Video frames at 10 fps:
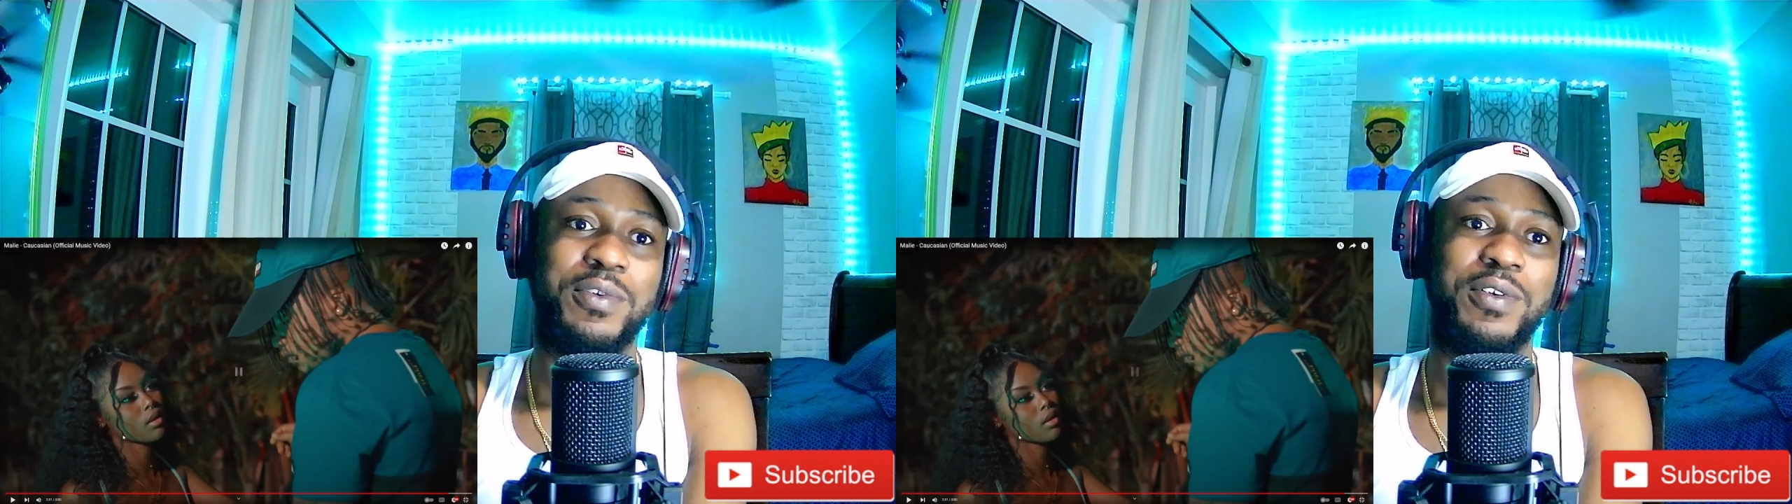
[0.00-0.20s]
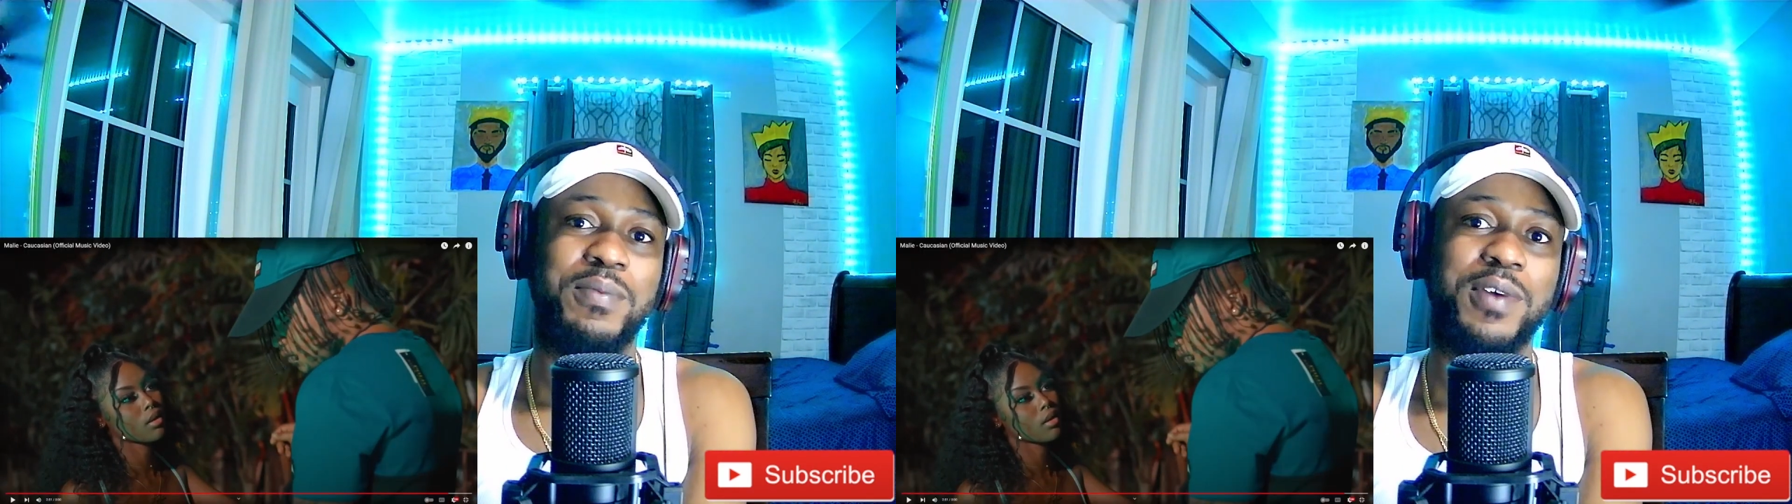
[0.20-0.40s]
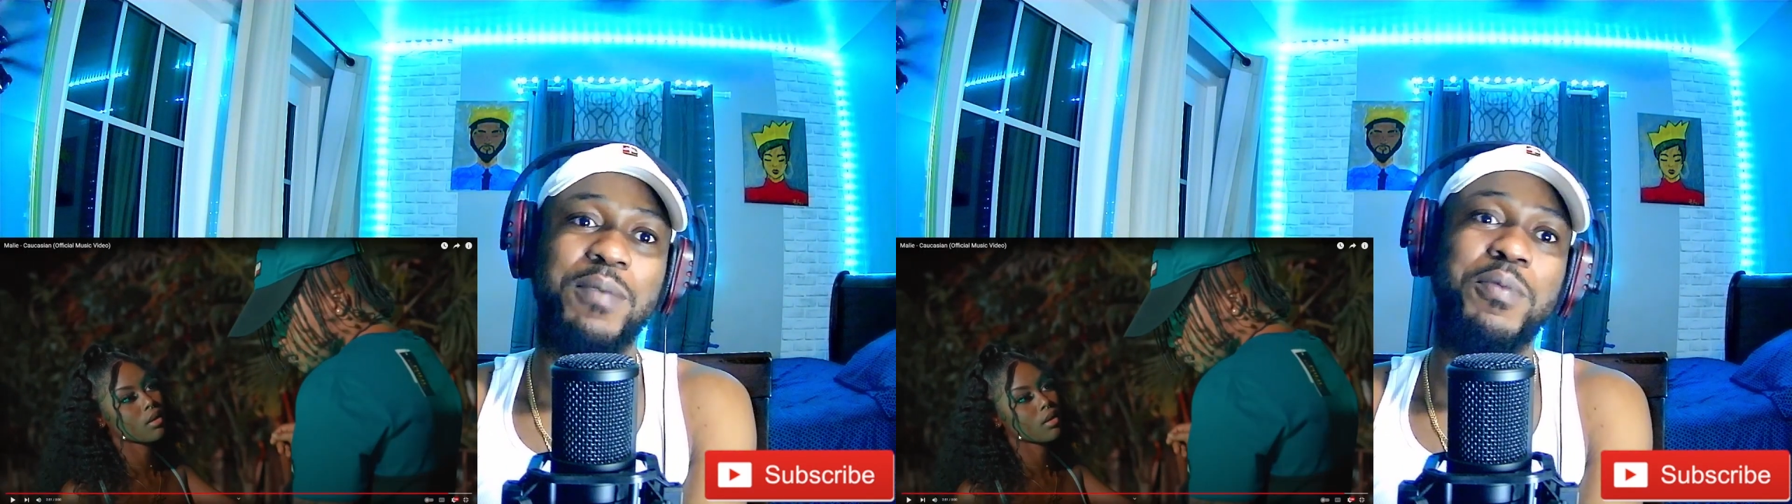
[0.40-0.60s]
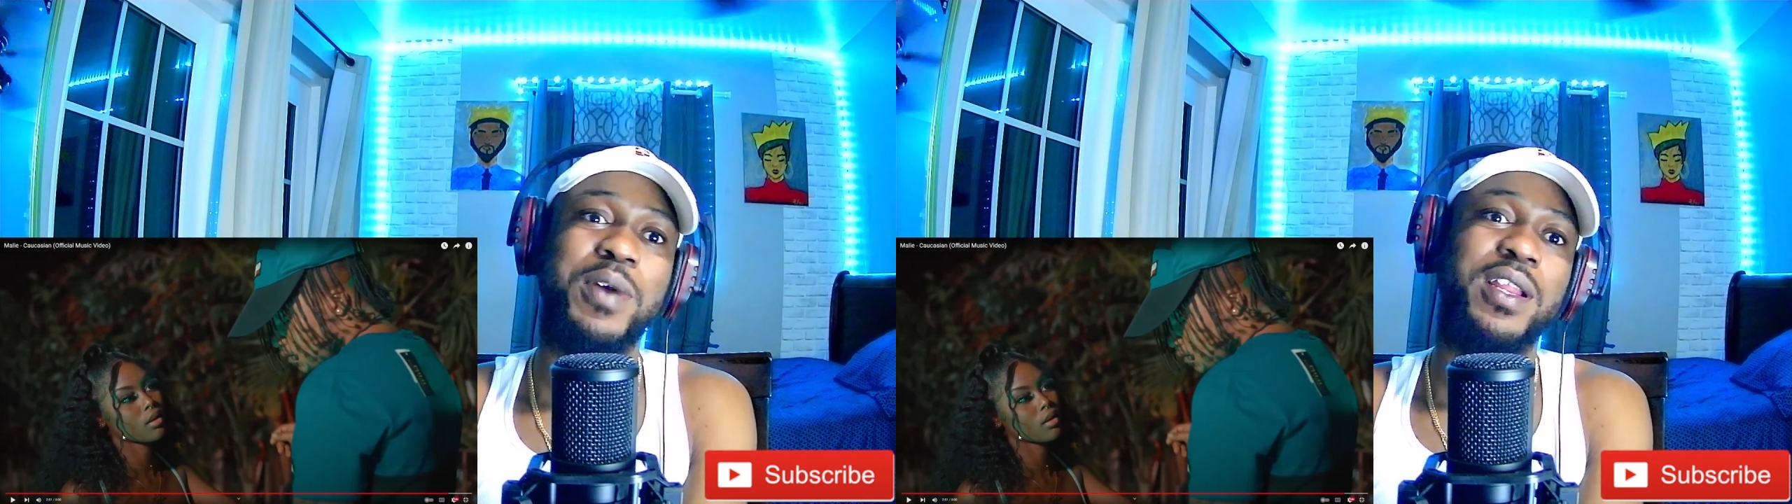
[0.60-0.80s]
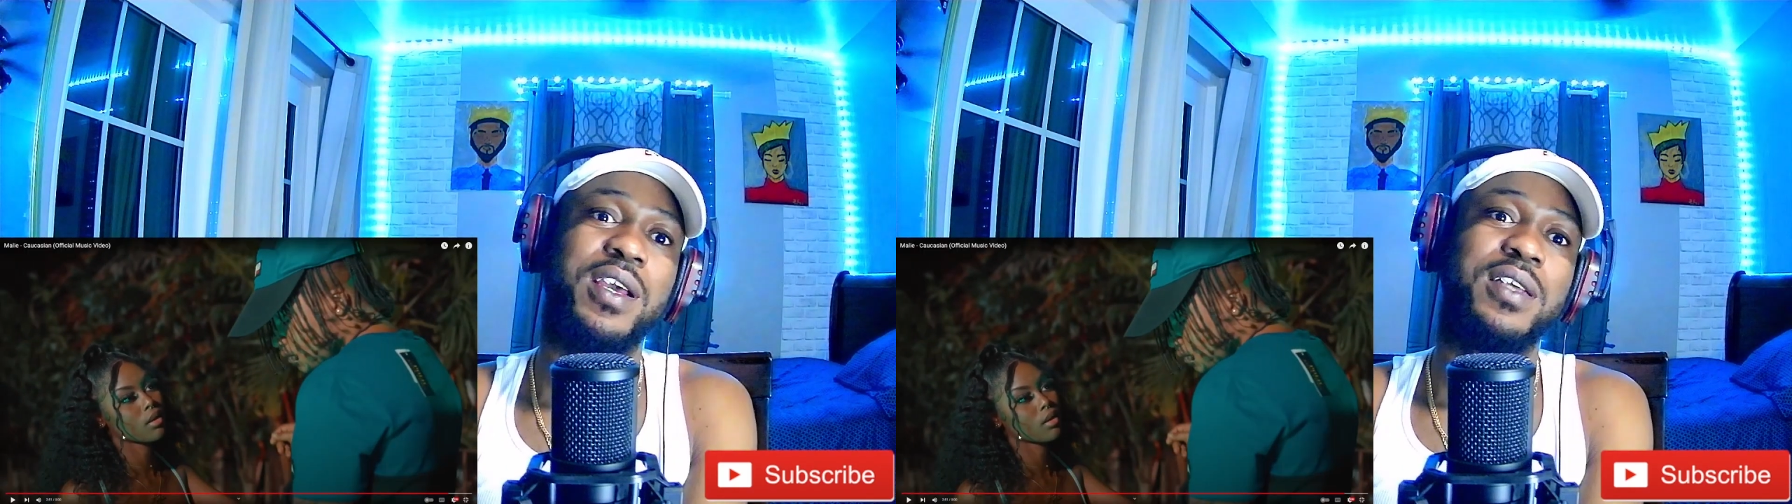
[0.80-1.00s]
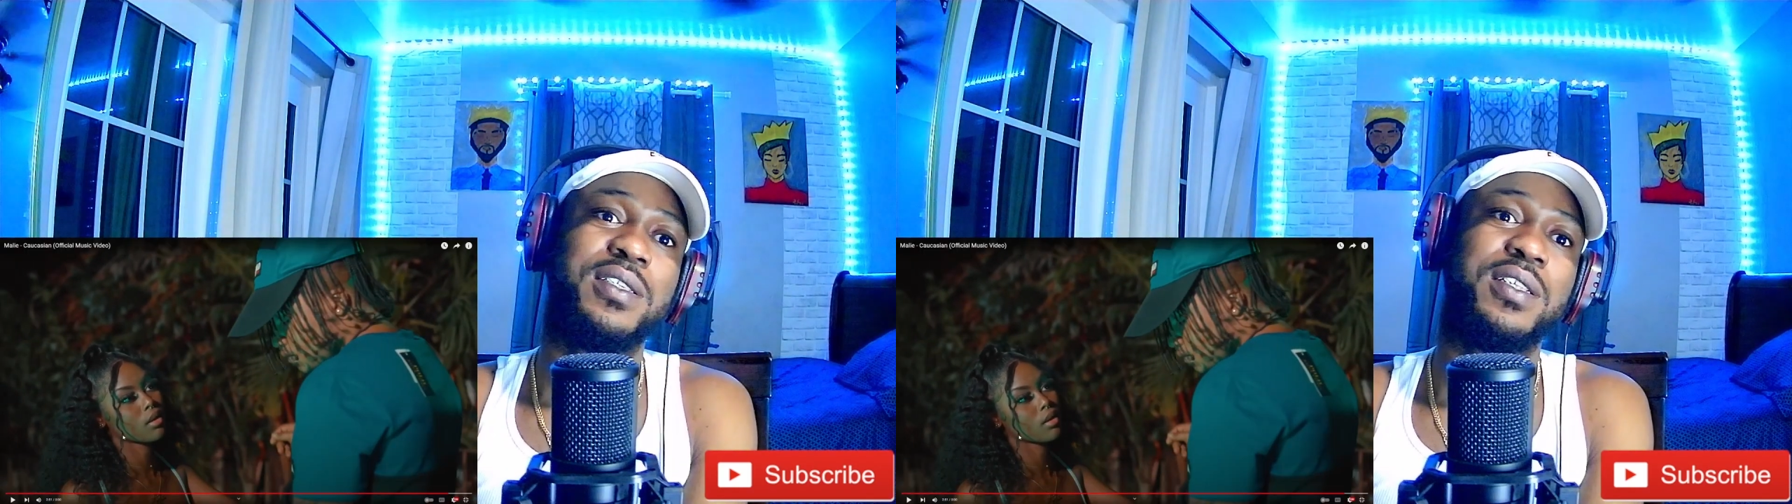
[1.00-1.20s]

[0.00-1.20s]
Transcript: Mama nice still,